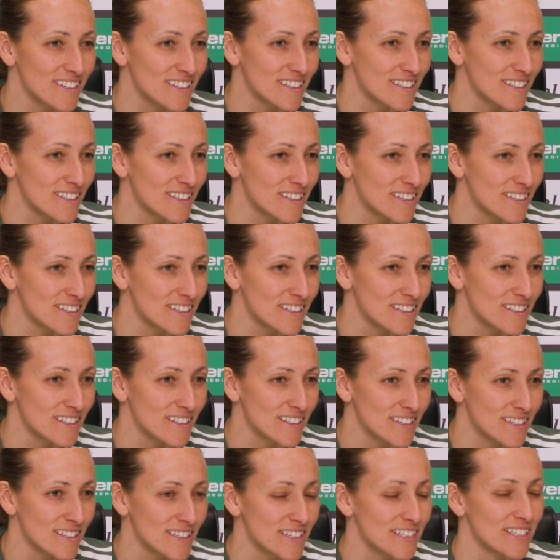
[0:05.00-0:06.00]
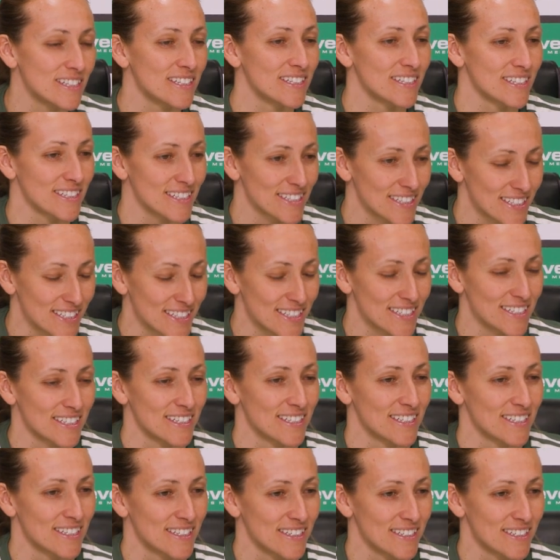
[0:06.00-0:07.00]
training the past couple of weeks.
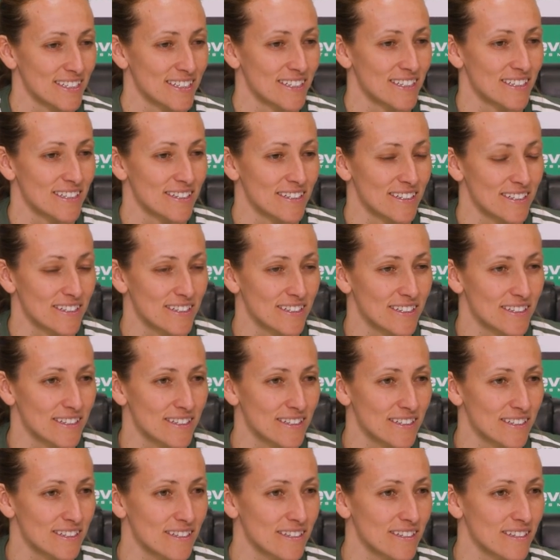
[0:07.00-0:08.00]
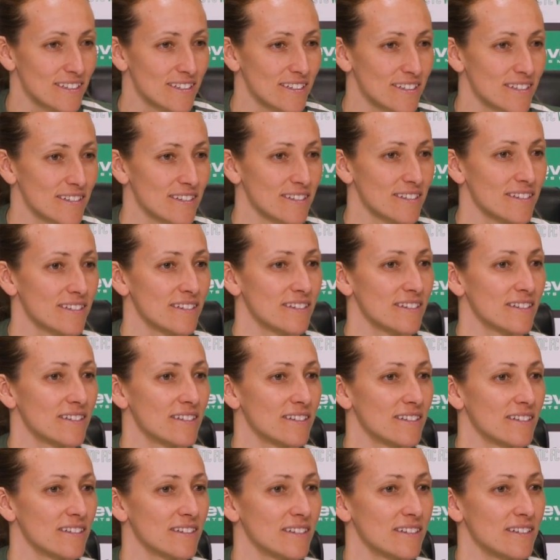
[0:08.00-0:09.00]
How is it having other players back in your position
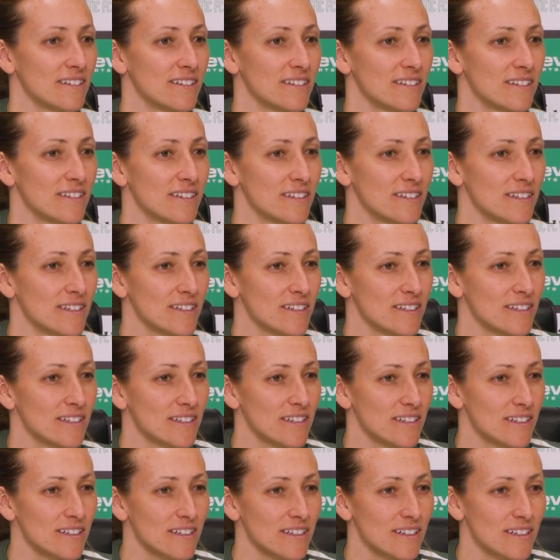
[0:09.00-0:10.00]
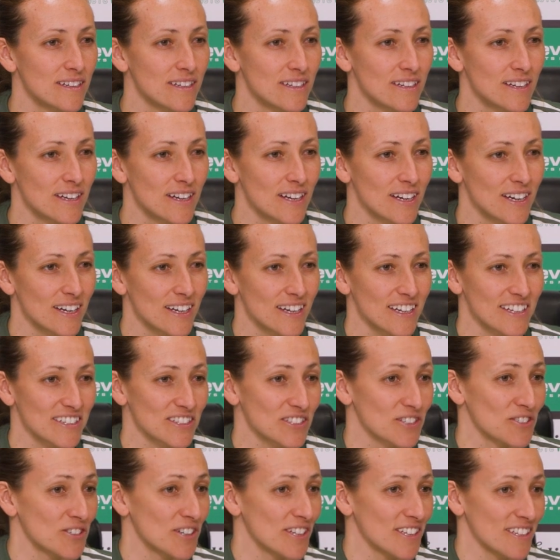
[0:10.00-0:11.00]
to train and compete with in the squad?
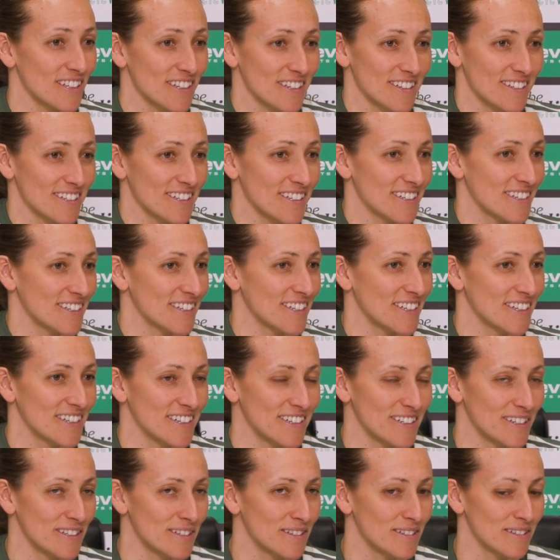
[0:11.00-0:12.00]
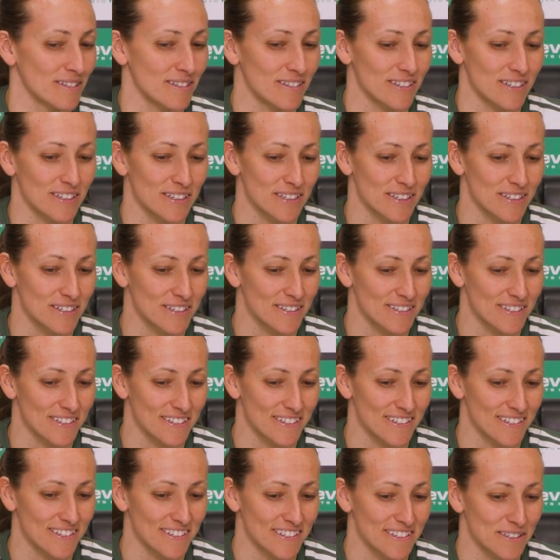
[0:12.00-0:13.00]
It's great. I think uh,
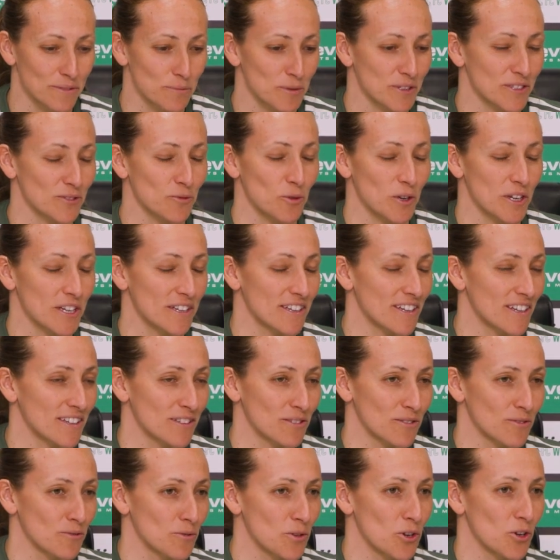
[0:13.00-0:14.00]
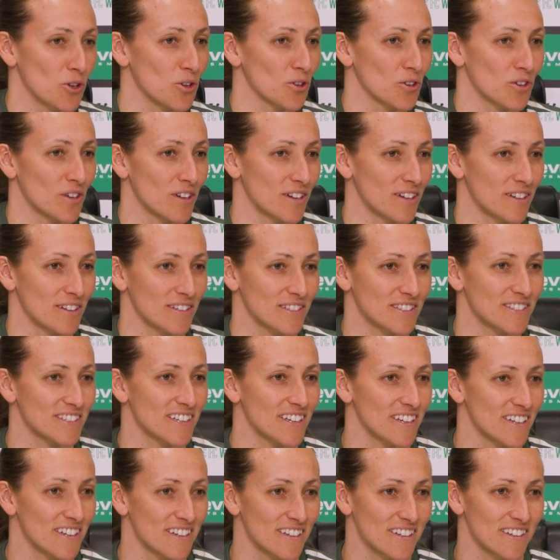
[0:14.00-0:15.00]
it's the best way that we all uh,
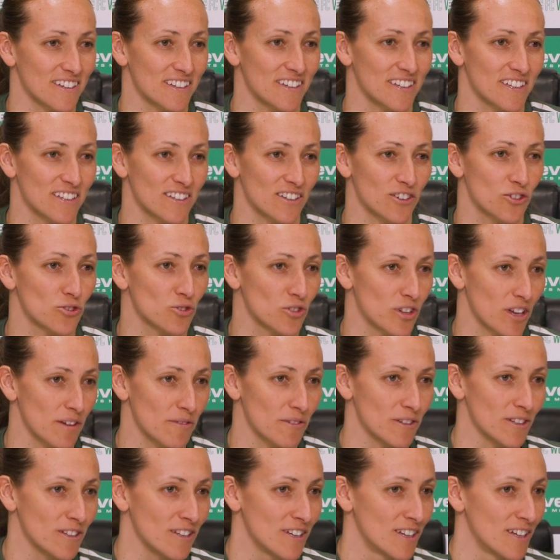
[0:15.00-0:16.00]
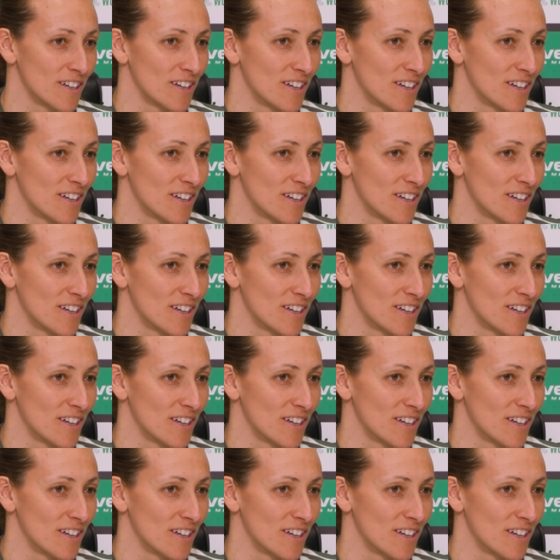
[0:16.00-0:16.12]
stay in a good level.